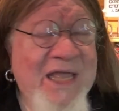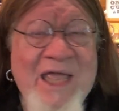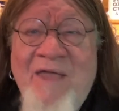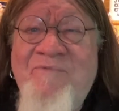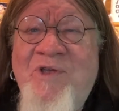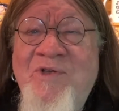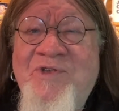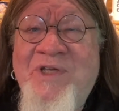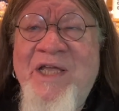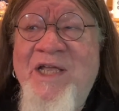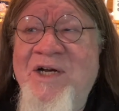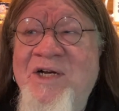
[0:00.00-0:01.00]
If you
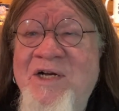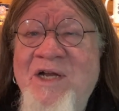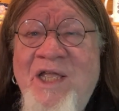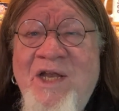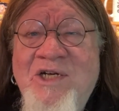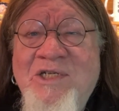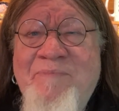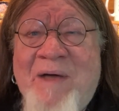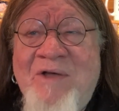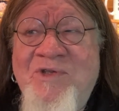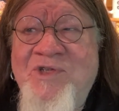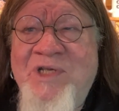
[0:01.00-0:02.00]
see your, your
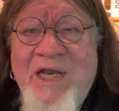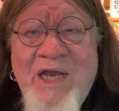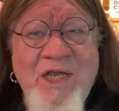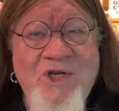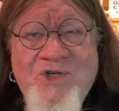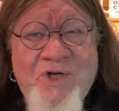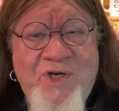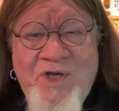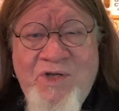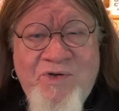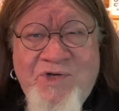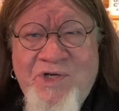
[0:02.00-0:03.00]
spouse sinning, shouldn't
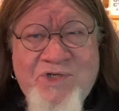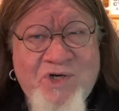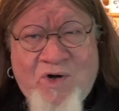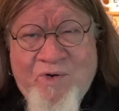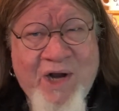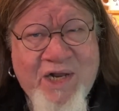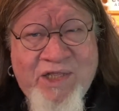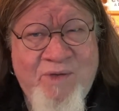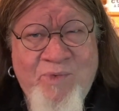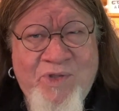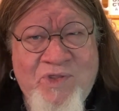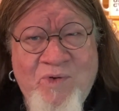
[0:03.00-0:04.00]
you just correct
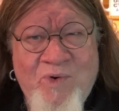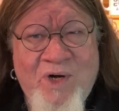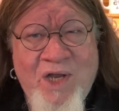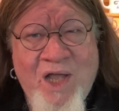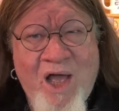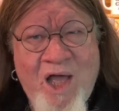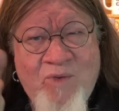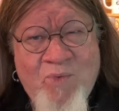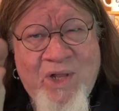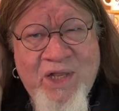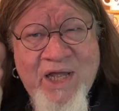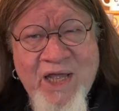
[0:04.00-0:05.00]
them with the Word of God?
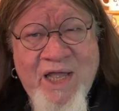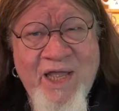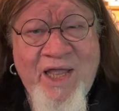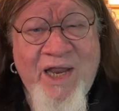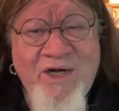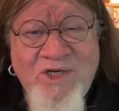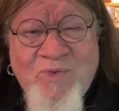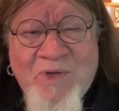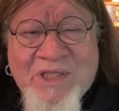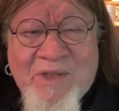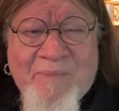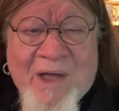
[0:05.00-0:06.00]
Well, here's
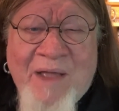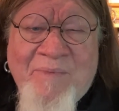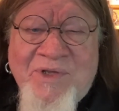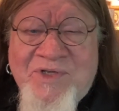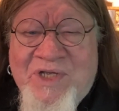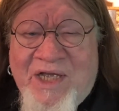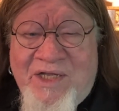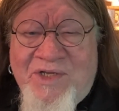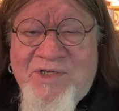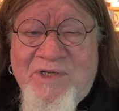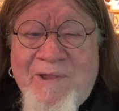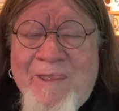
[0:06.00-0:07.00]
what the Bible
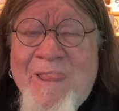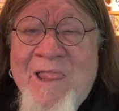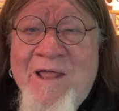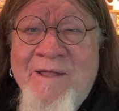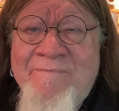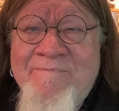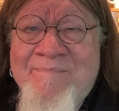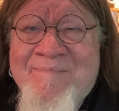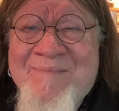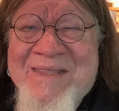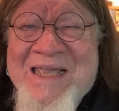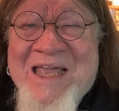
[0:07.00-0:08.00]
says.
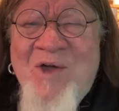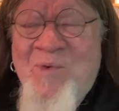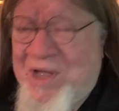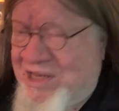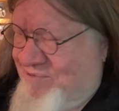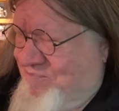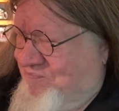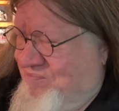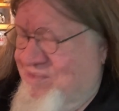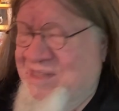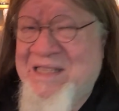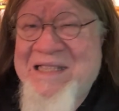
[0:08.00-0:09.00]
Well,
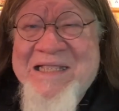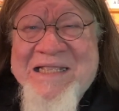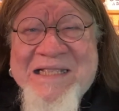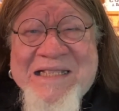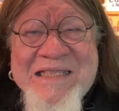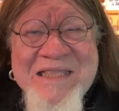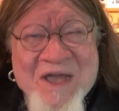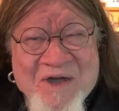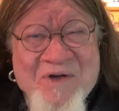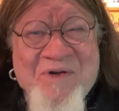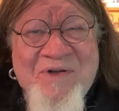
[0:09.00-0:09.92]
no.